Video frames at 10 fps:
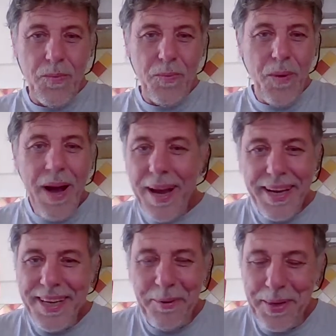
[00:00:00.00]
Why
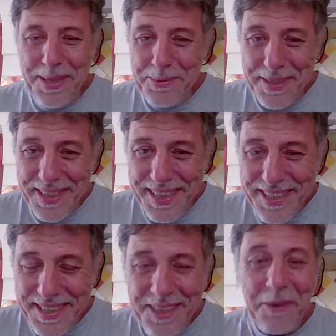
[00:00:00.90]
are we doing
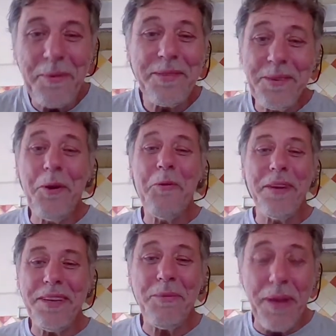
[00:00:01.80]
this? You know, no.
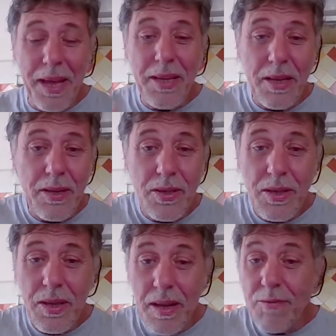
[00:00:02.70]
You, in,
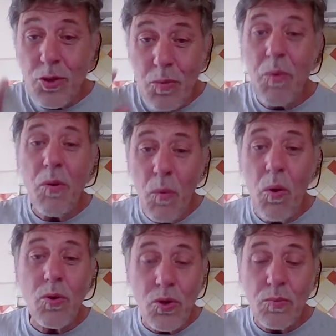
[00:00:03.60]
if someone
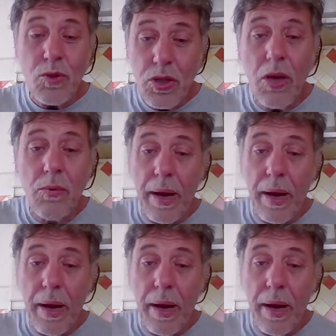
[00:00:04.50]
walked up to you,